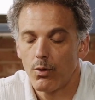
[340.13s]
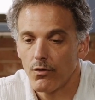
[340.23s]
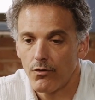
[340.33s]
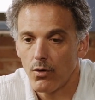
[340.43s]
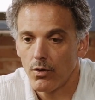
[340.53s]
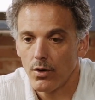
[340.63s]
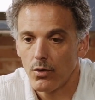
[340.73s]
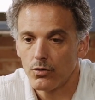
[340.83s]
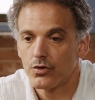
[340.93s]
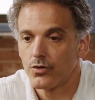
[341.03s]

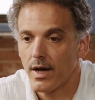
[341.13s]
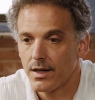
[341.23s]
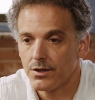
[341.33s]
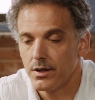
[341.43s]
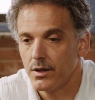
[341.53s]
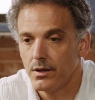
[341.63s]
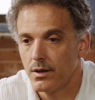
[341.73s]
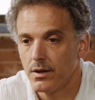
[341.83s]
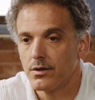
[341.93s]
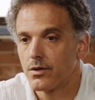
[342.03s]
portfolio
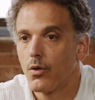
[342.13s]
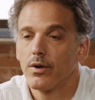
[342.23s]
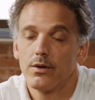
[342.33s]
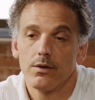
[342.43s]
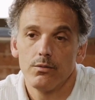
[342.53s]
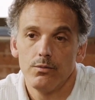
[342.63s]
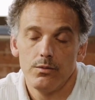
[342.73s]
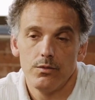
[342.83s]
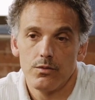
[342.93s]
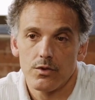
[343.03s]
strategy is going to
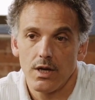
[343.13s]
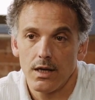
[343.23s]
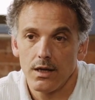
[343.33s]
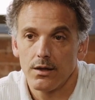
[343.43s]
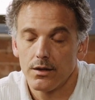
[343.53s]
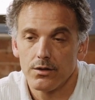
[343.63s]
take into